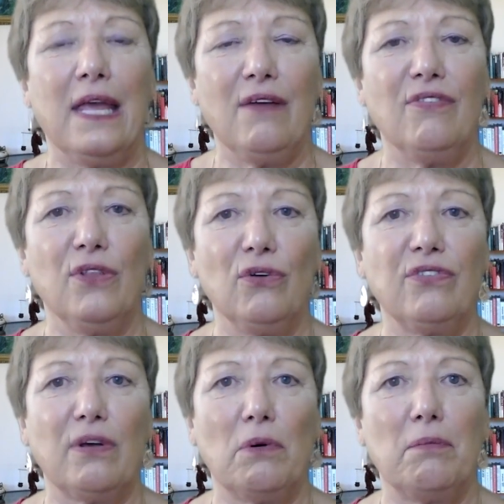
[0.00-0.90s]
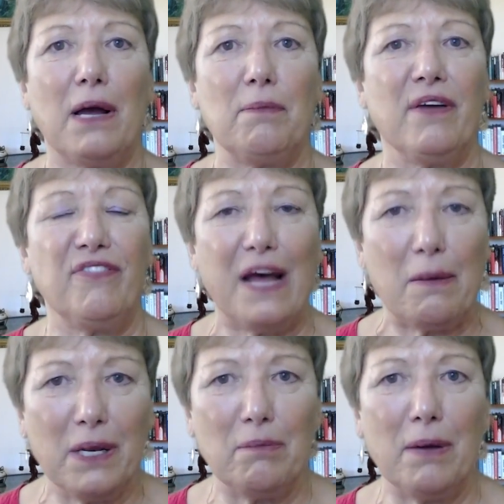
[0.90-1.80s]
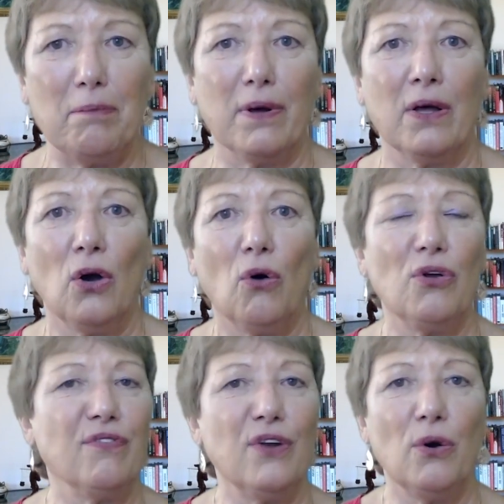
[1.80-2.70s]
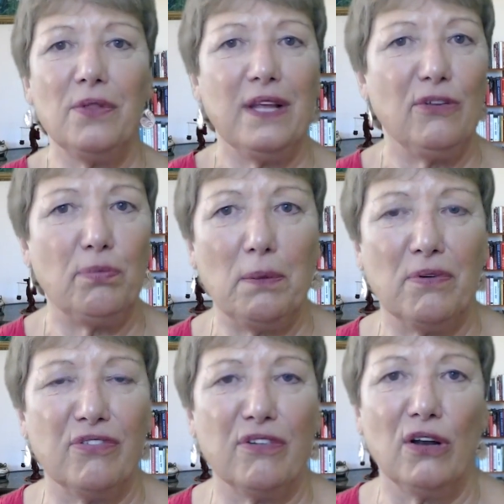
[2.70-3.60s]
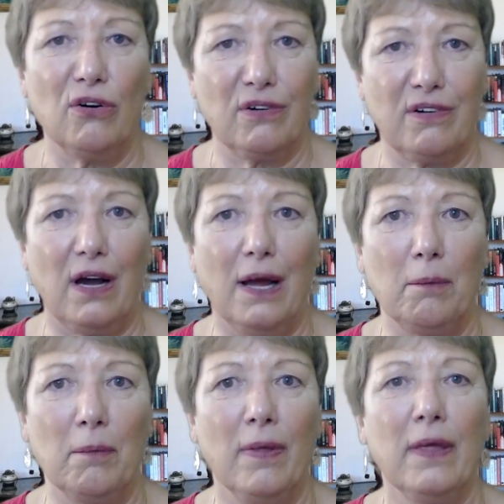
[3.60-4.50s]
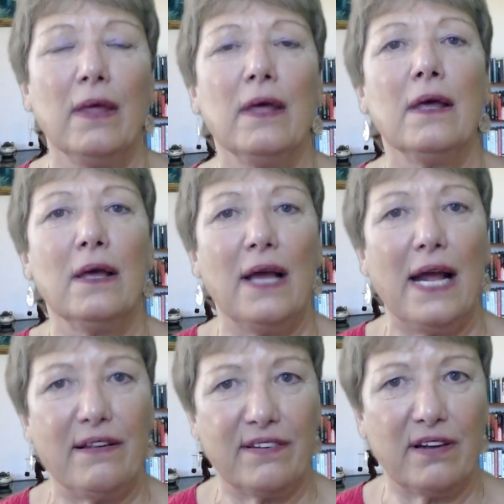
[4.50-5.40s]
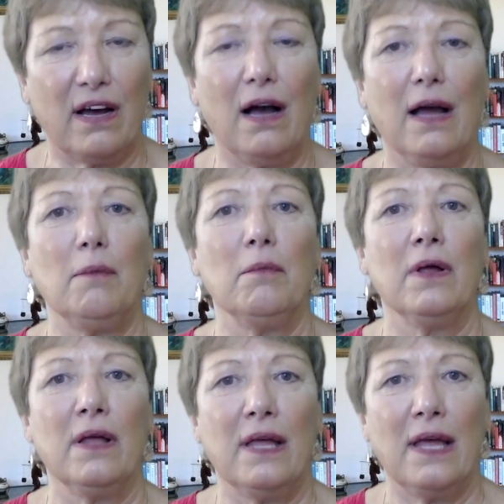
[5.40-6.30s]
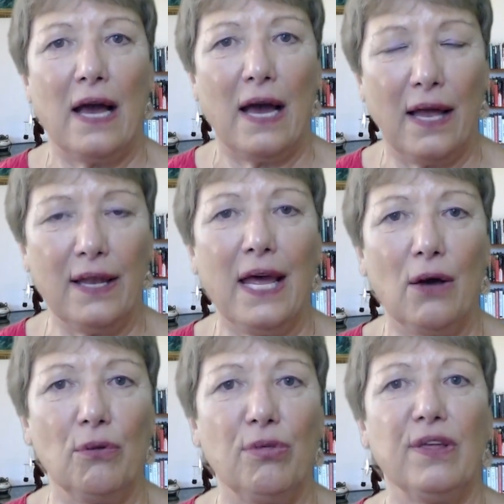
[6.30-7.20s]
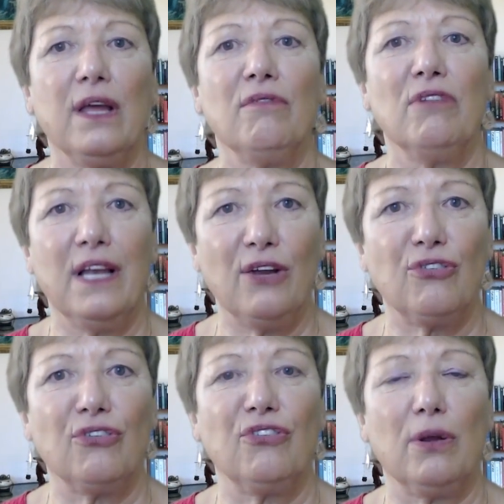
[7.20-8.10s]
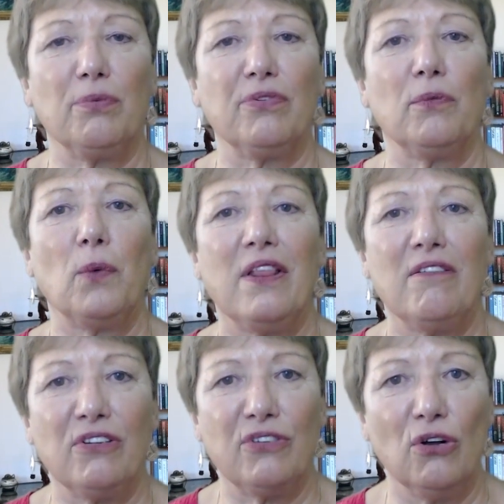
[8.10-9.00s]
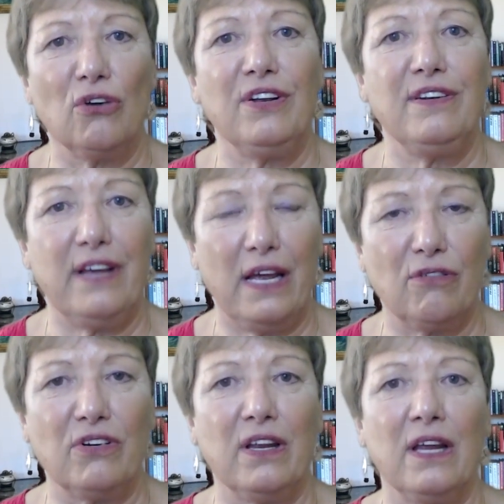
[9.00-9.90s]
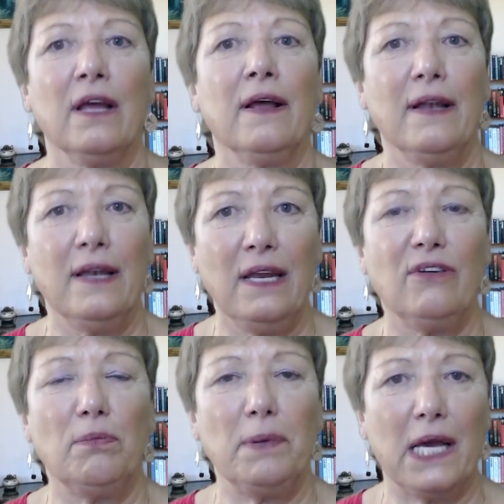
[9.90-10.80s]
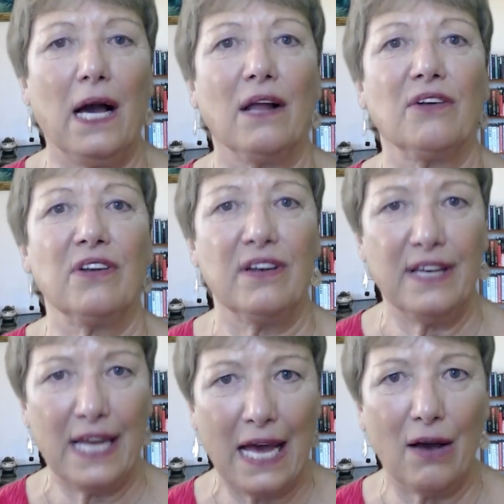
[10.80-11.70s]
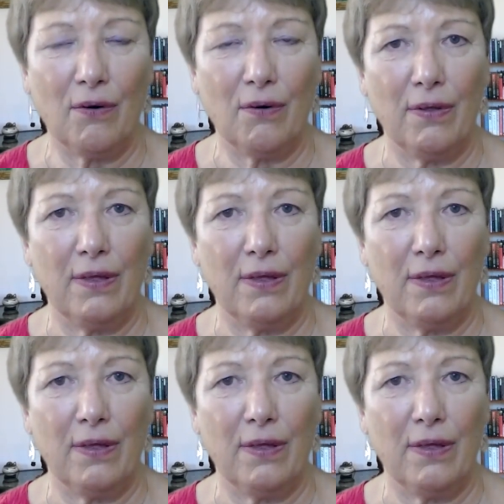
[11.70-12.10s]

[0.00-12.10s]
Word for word: even though someone might be a family member or you've known these people for a long time. It's time. Unhealthy relationships where there is not integrity need to be cut now.